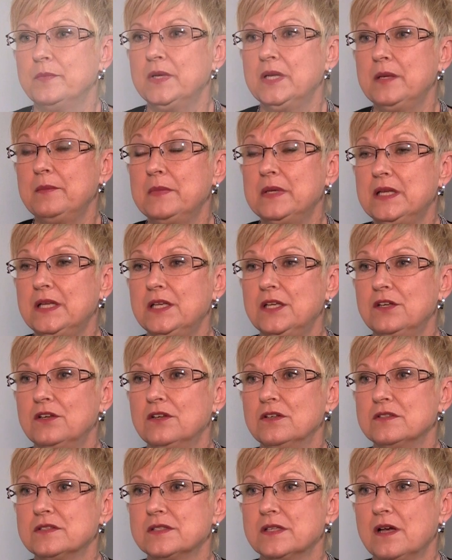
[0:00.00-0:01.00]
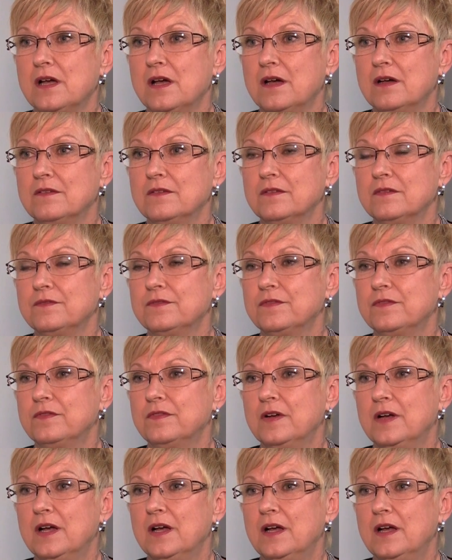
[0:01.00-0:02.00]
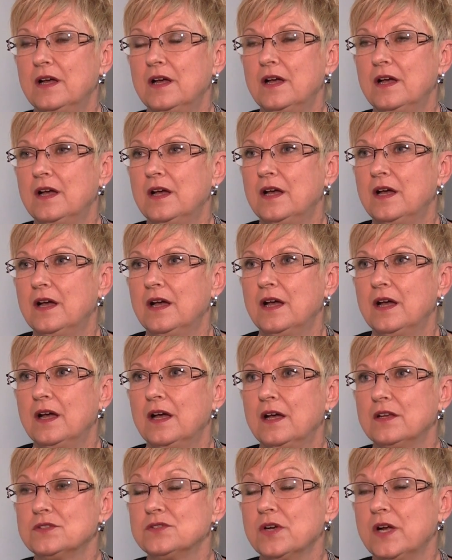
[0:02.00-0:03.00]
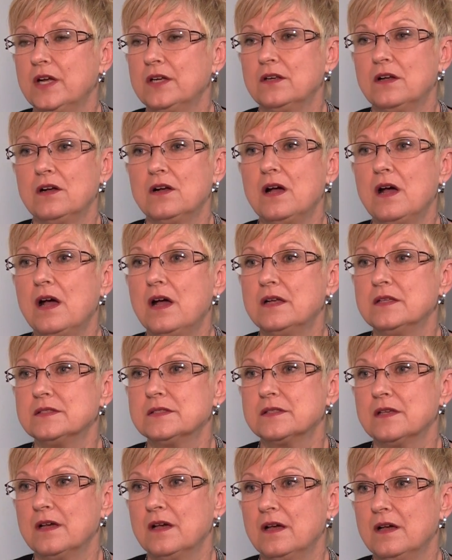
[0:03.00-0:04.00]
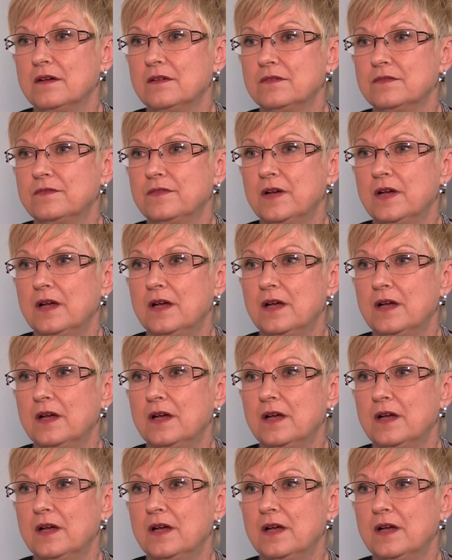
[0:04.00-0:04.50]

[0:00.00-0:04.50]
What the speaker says: many, many years of trying all kinds of